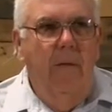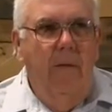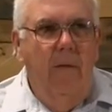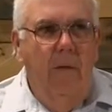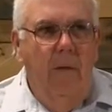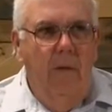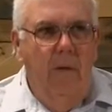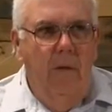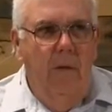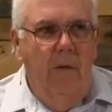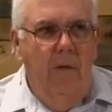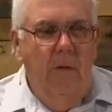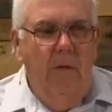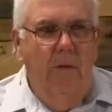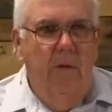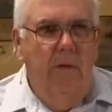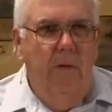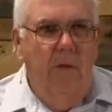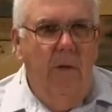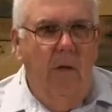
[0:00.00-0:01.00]
that
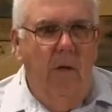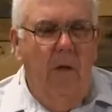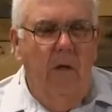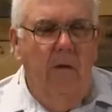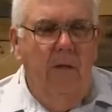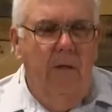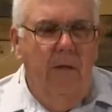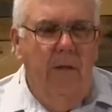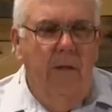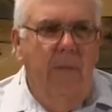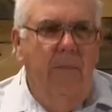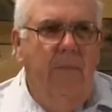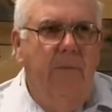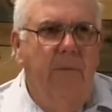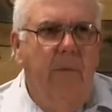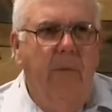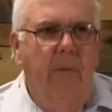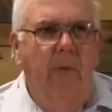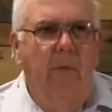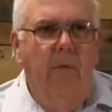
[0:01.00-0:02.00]
she's hurt, she's
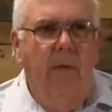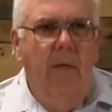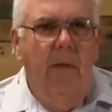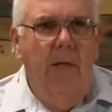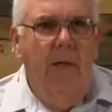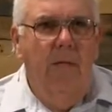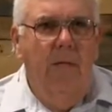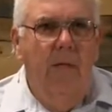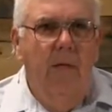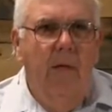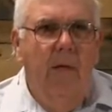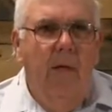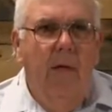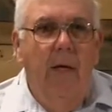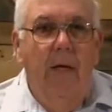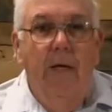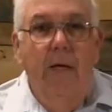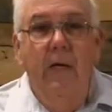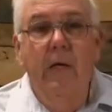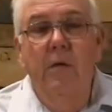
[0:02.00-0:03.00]
upset, or whatever.
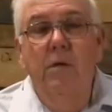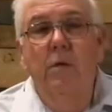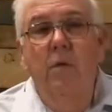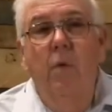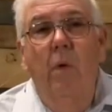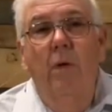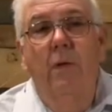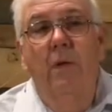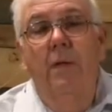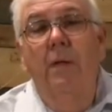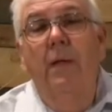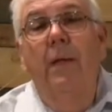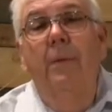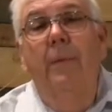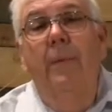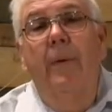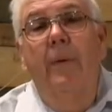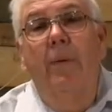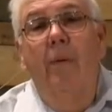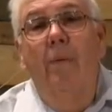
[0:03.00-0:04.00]
And here's what the
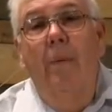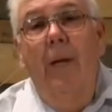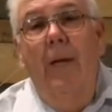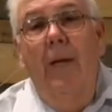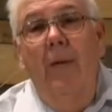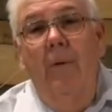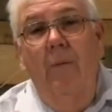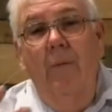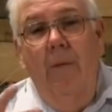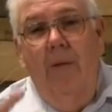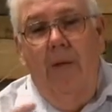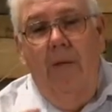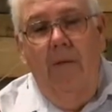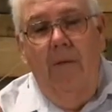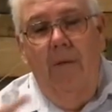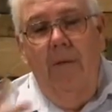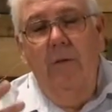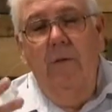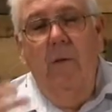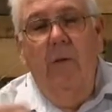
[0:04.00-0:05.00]
typical man will do.
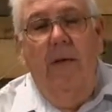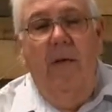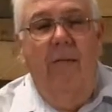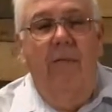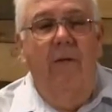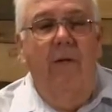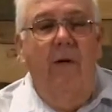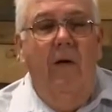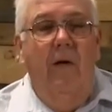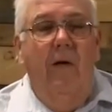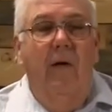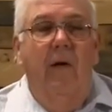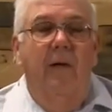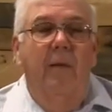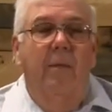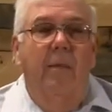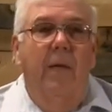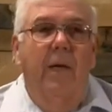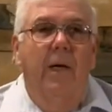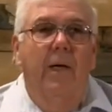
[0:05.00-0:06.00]
Here's what I've done a lot in
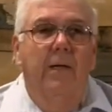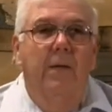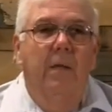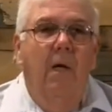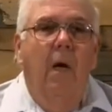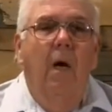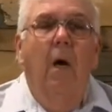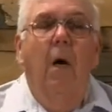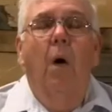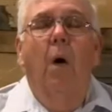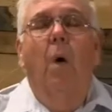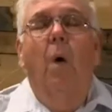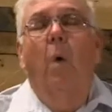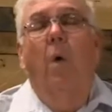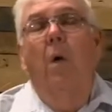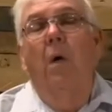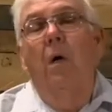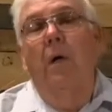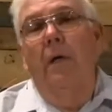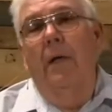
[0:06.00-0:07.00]
the past.
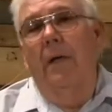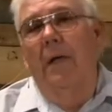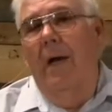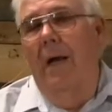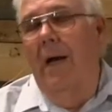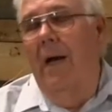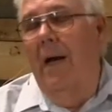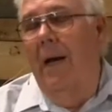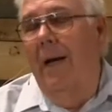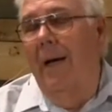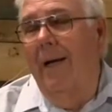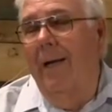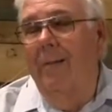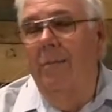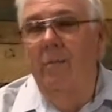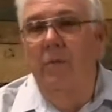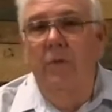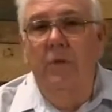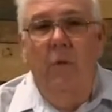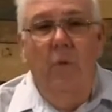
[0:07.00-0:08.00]
Oh, honey, I
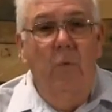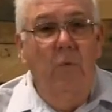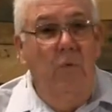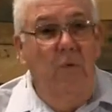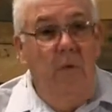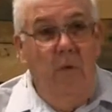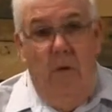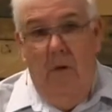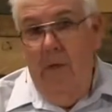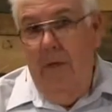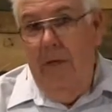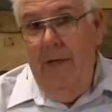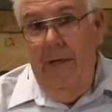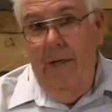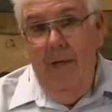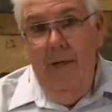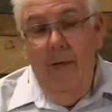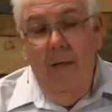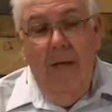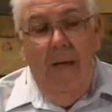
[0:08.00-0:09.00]
am so sorry.
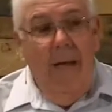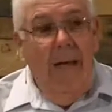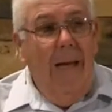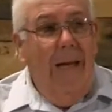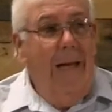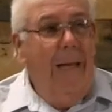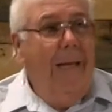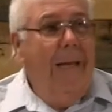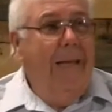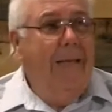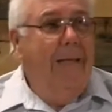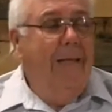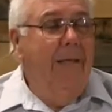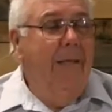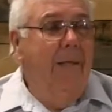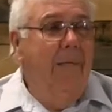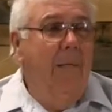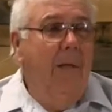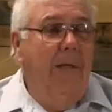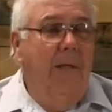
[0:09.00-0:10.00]
I
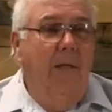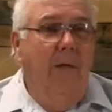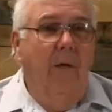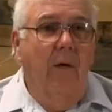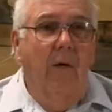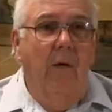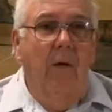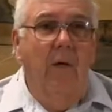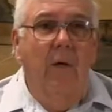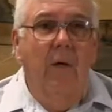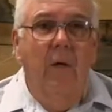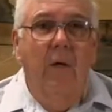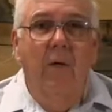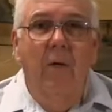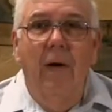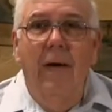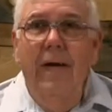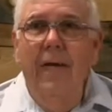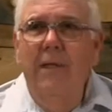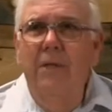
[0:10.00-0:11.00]
didn't mean to hurt
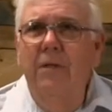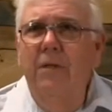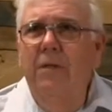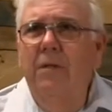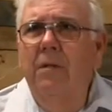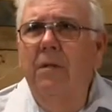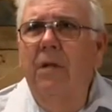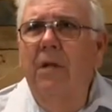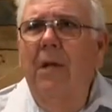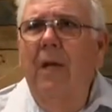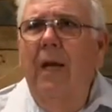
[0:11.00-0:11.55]
you. I just